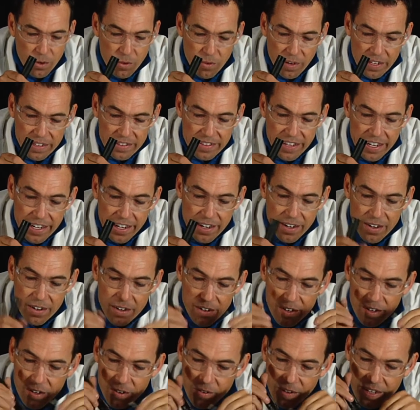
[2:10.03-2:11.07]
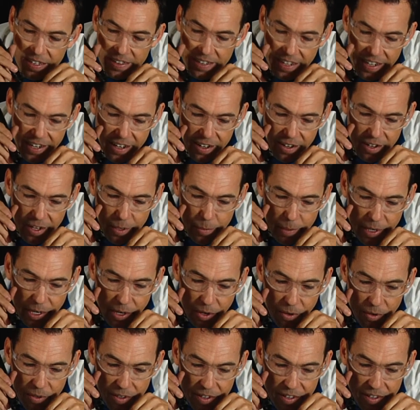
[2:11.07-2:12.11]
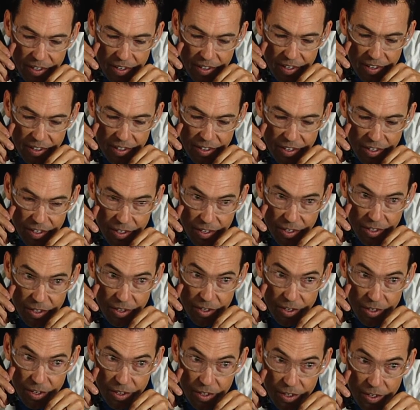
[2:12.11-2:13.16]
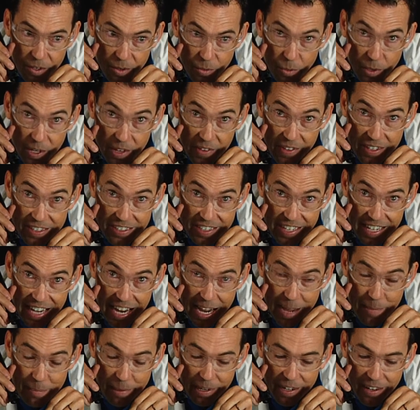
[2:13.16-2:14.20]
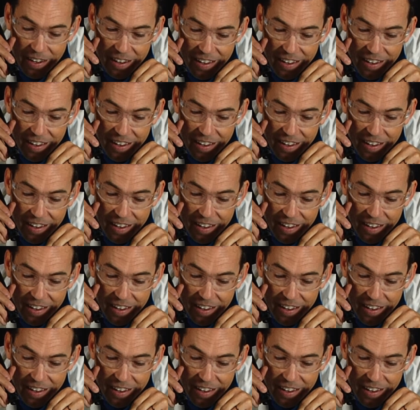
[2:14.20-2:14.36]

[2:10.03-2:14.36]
Right there, here we go. What do you think is going to happen?